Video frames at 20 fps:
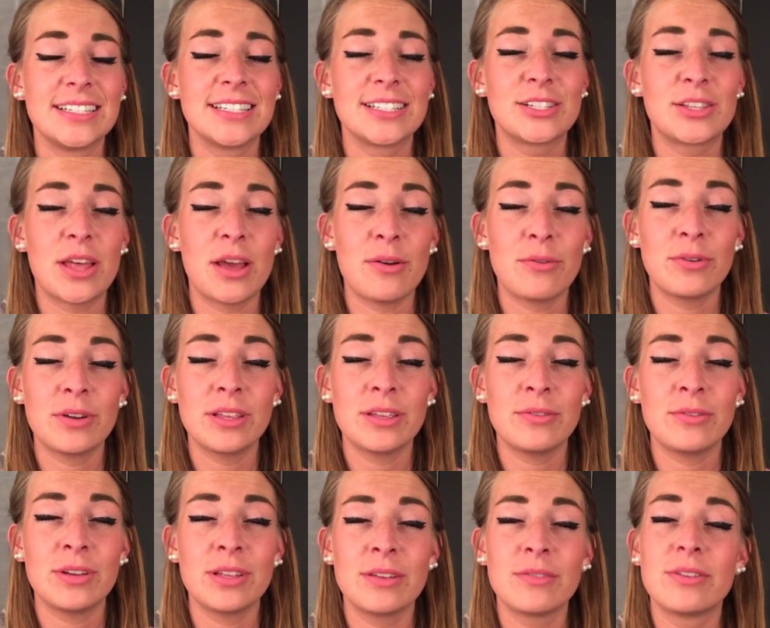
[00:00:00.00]
So that
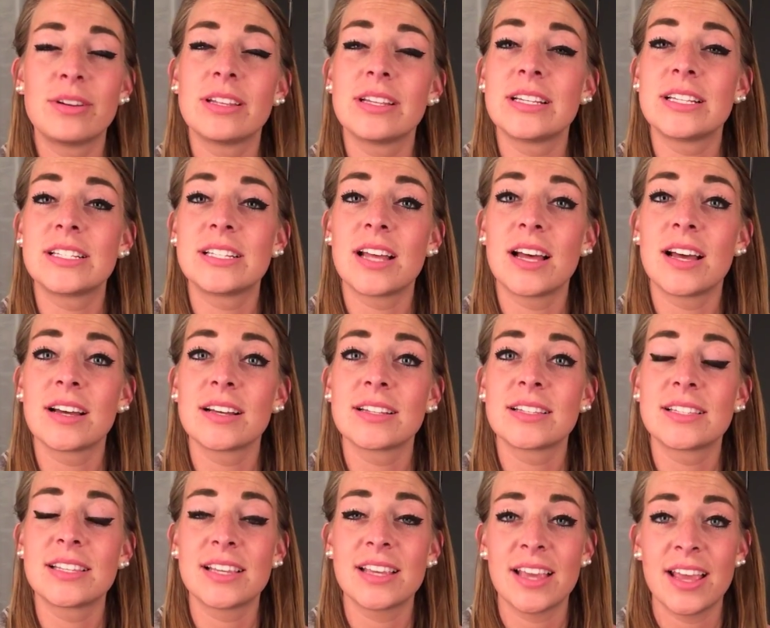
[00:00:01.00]
really, really, really
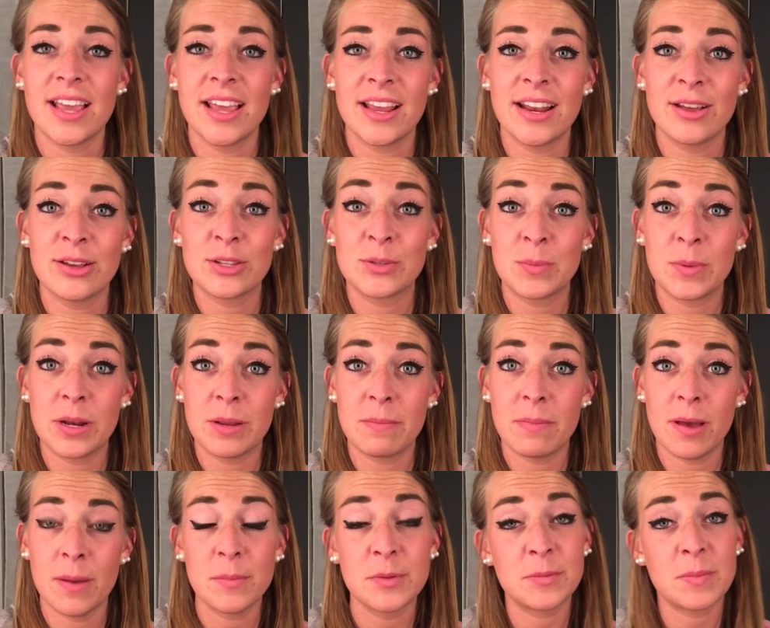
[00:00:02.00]
sucked and I was pretty
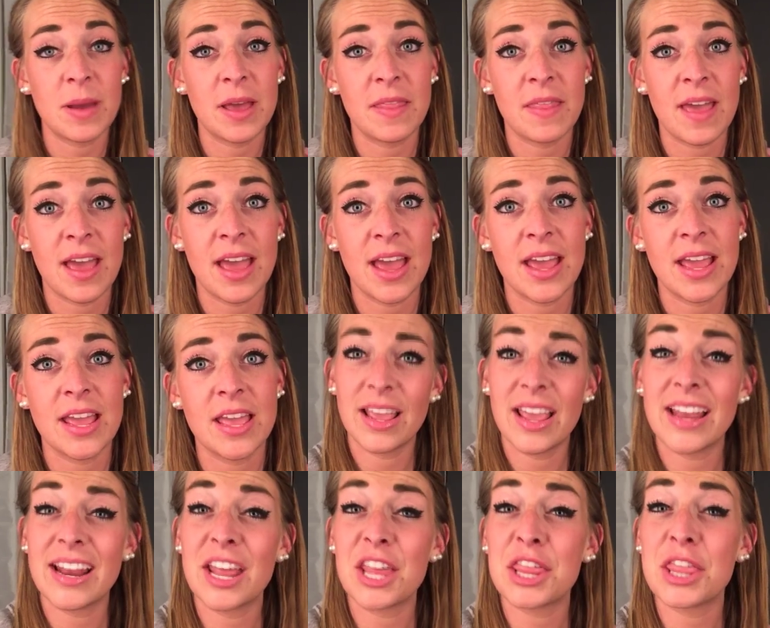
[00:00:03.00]
bummed by that.
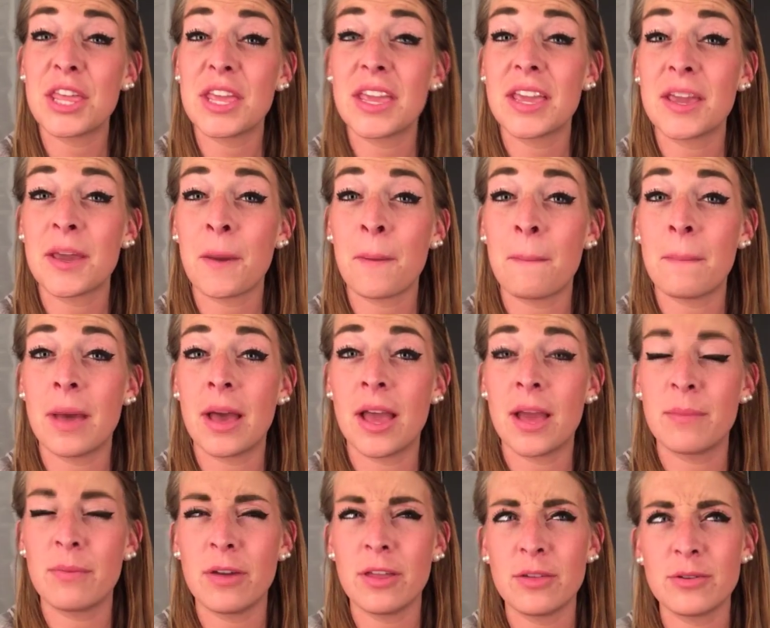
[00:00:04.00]
And I think
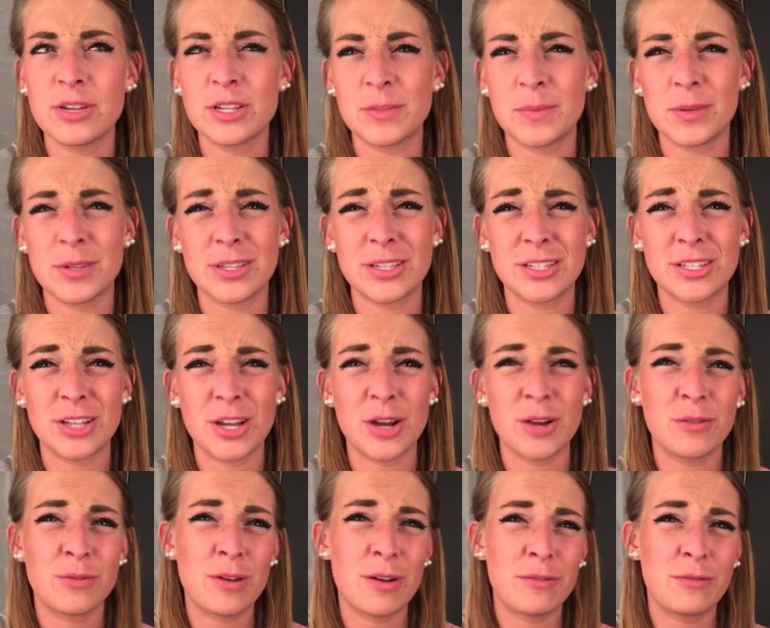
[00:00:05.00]
my brother was supposed to
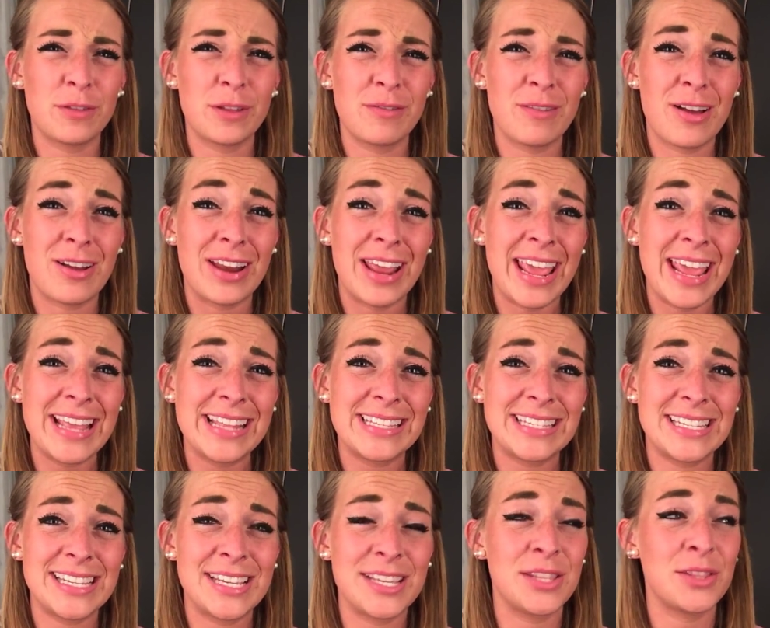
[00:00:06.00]
start roughly around
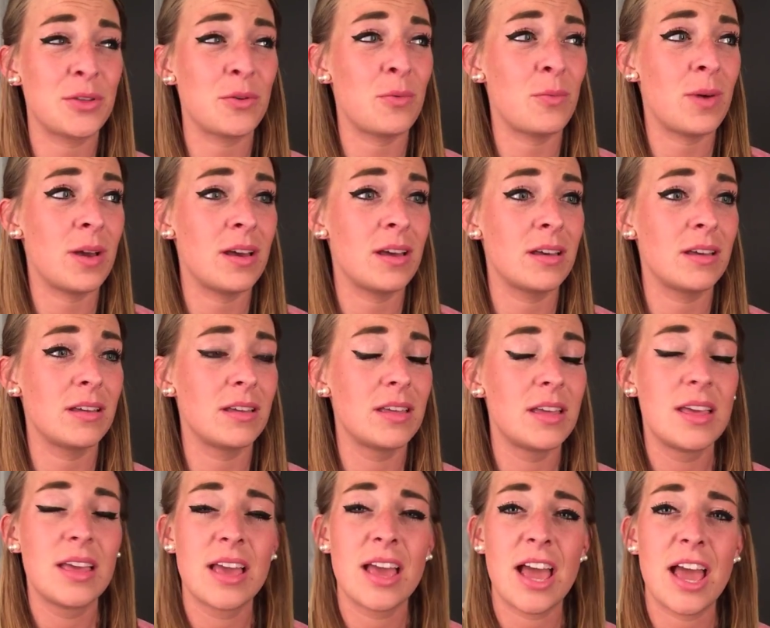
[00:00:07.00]
eighteenth. Well,
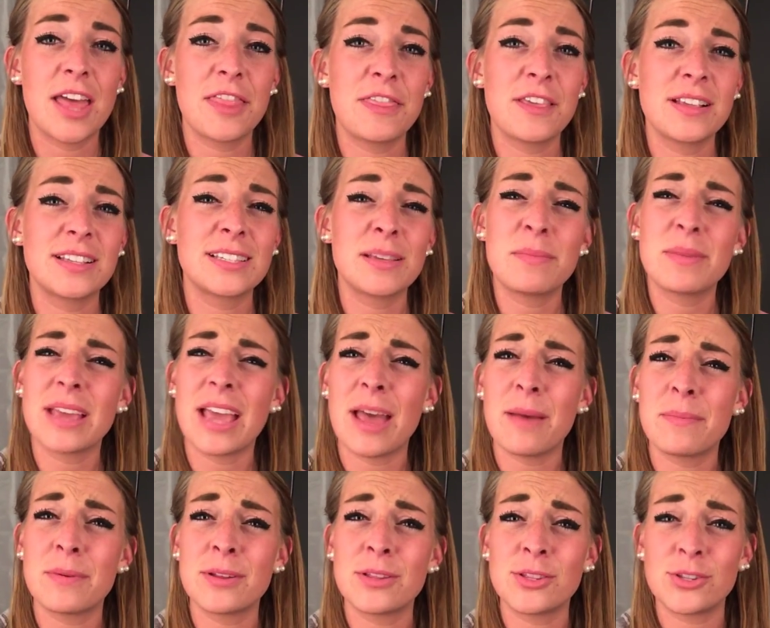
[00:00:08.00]
I think something
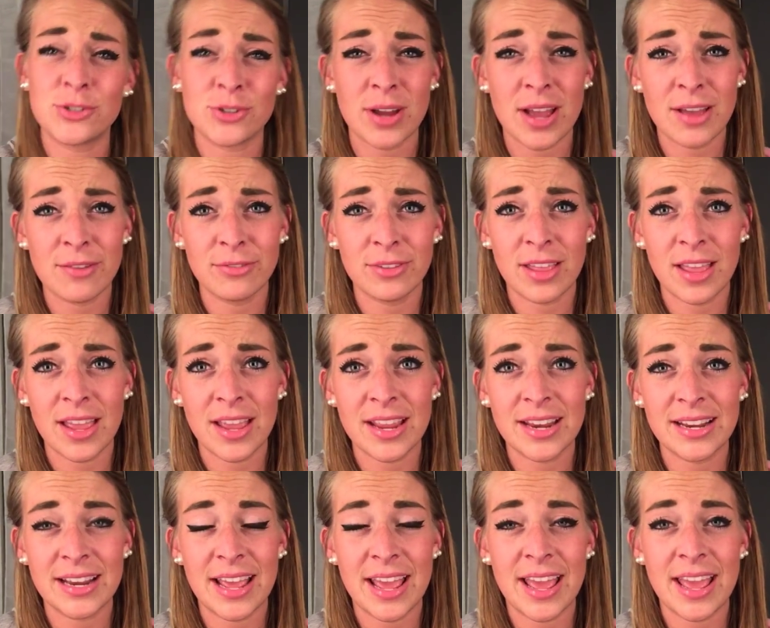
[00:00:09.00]
happened in the
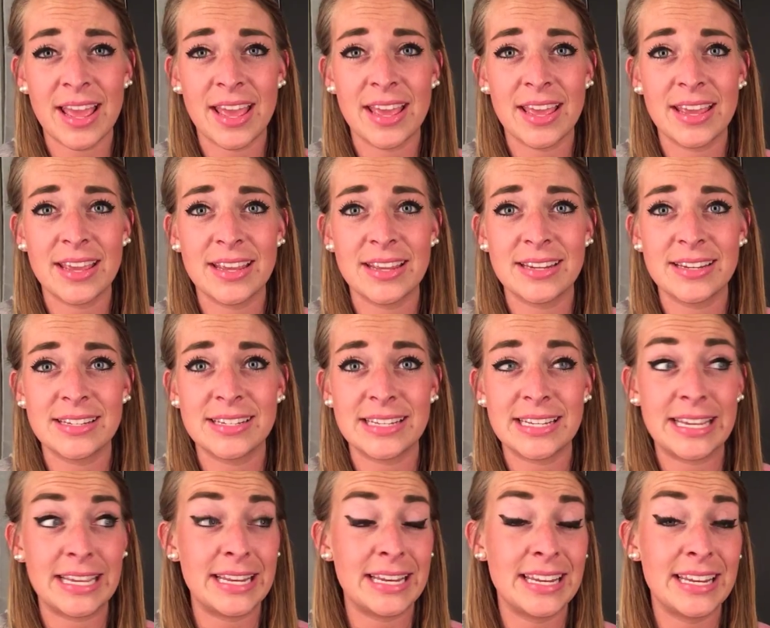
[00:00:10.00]
driveline and
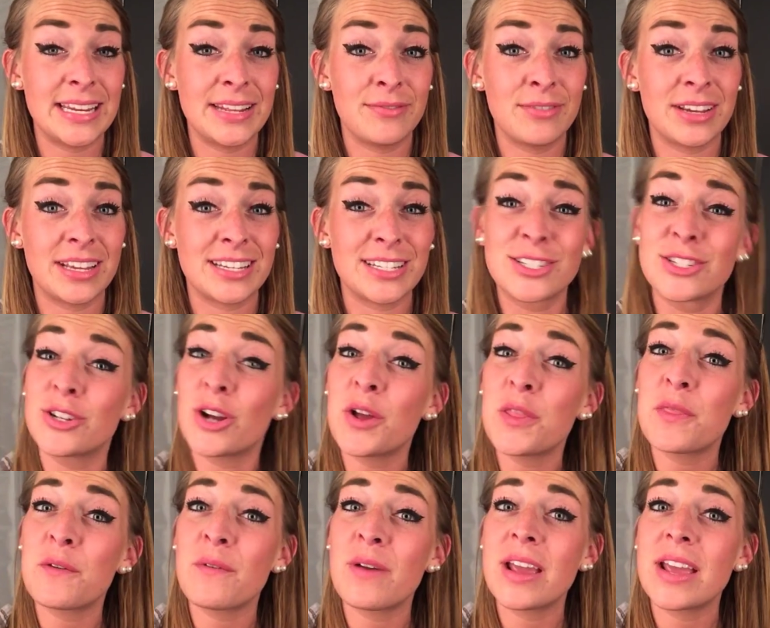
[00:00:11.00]
he didn't even get to
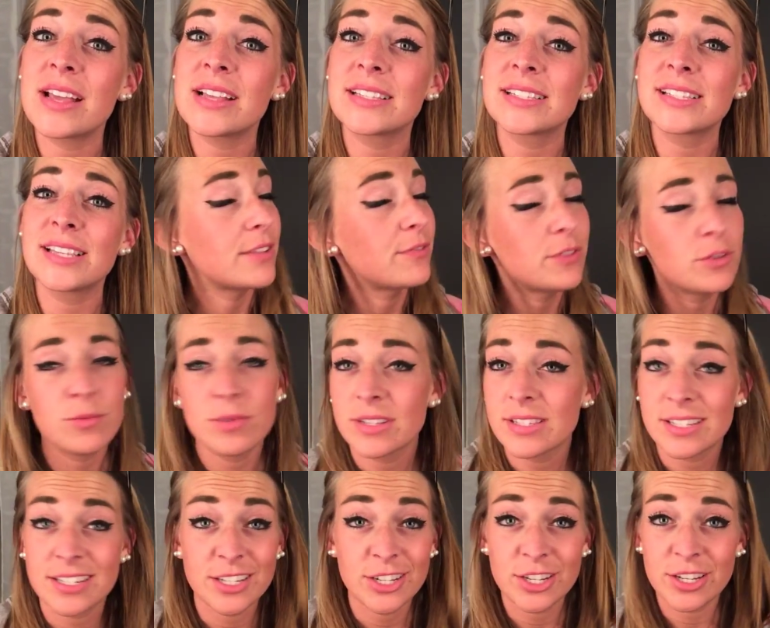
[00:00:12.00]
start the race. Definitely
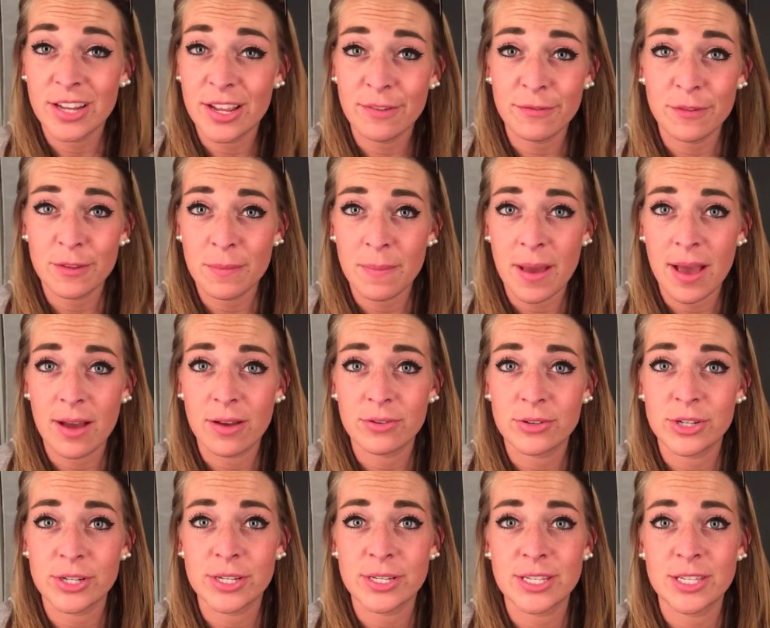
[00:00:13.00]
wasn't a good night for the
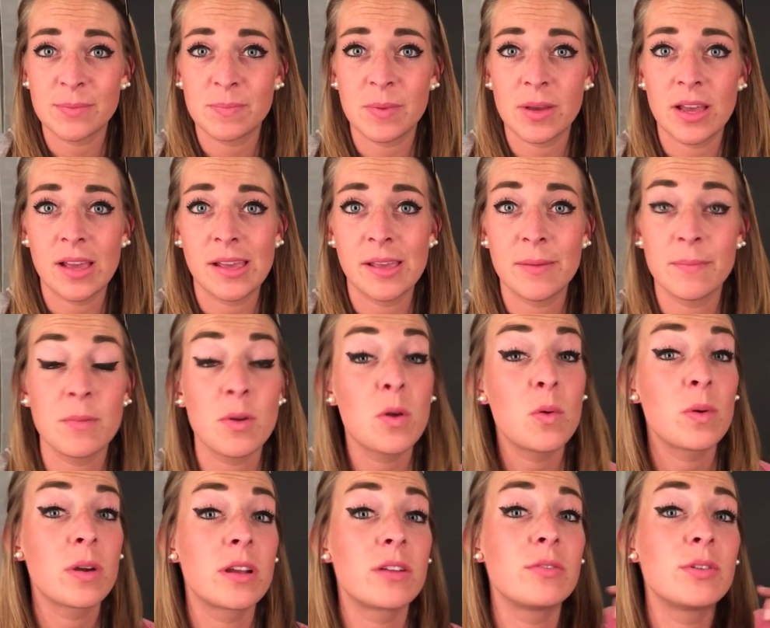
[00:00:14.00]
pouches, but
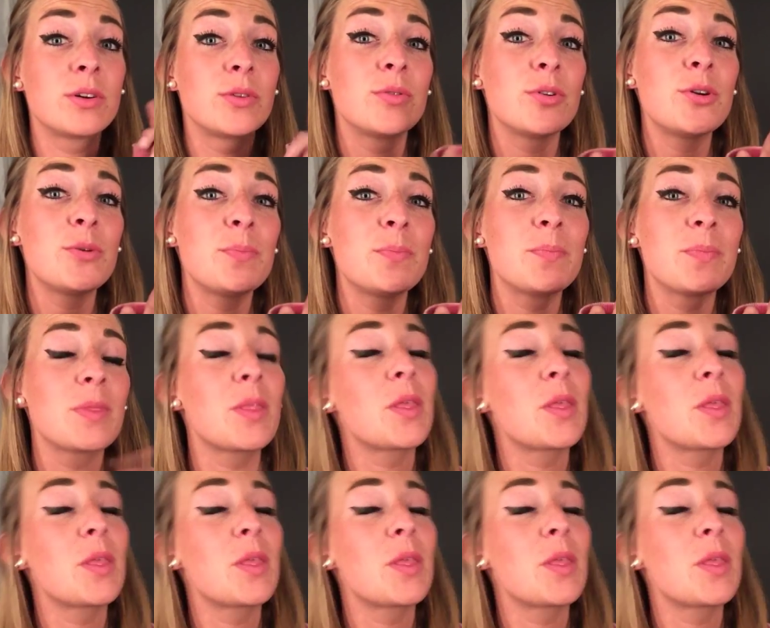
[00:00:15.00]
we're gonna regroup,